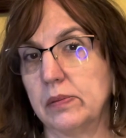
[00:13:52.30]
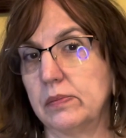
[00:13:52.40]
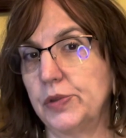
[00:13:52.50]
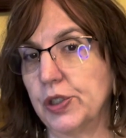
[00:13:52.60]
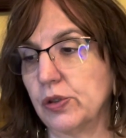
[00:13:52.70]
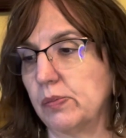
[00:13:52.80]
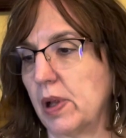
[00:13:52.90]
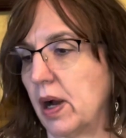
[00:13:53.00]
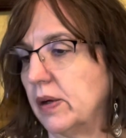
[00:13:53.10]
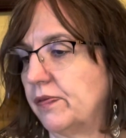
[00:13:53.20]
jingle
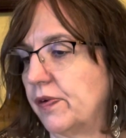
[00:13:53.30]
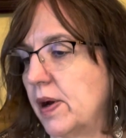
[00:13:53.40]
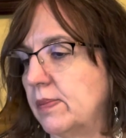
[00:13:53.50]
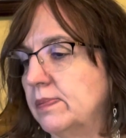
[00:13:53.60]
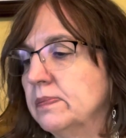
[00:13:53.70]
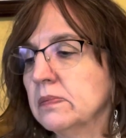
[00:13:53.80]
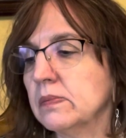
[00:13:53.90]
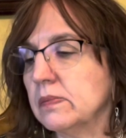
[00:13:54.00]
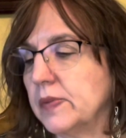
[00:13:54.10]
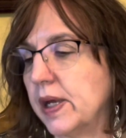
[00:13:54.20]
block from
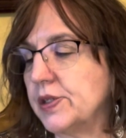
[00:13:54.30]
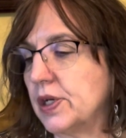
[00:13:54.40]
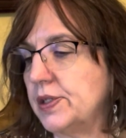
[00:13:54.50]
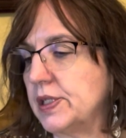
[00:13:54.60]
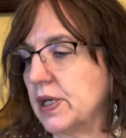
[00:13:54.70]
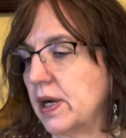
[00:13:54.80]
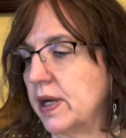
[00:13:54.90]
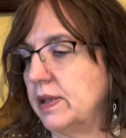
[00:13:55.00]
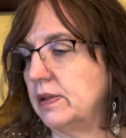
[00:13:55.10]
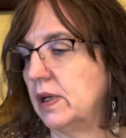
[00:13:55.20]
Hands On
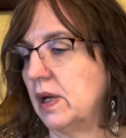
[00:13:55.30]
Design.